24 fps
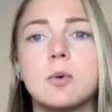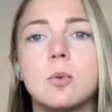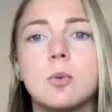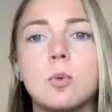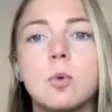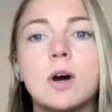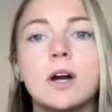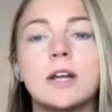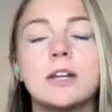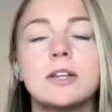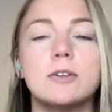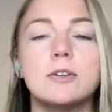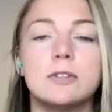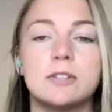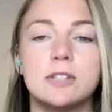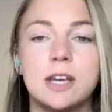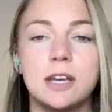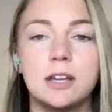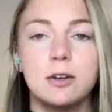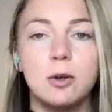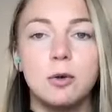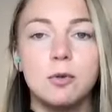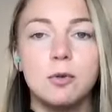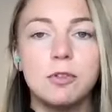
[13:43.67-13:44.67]

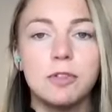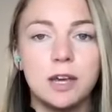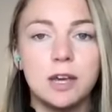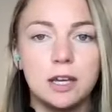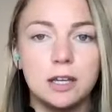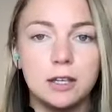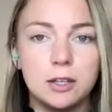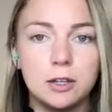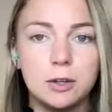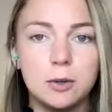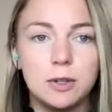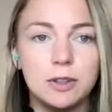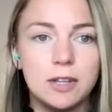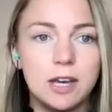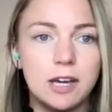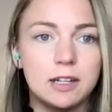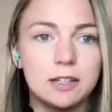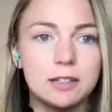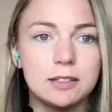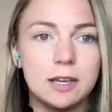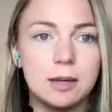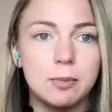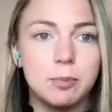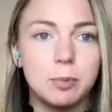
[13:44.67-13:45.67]
no, thank you in that
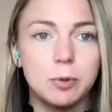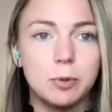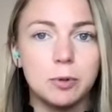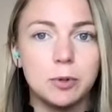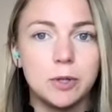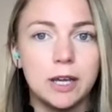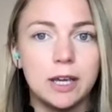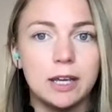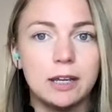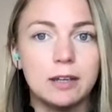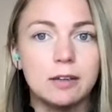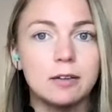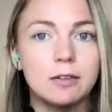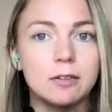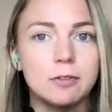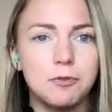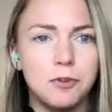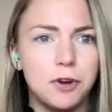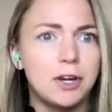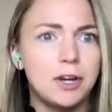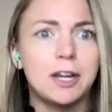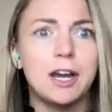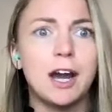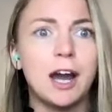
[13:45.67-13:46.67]
example, like,
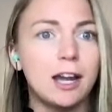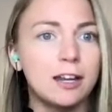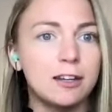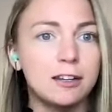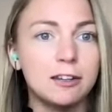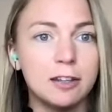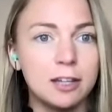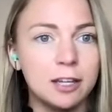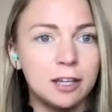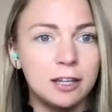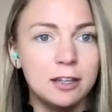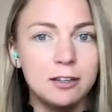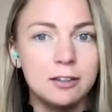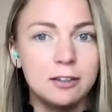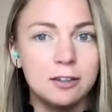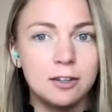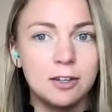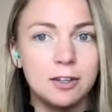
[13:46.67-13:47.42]
very kindly.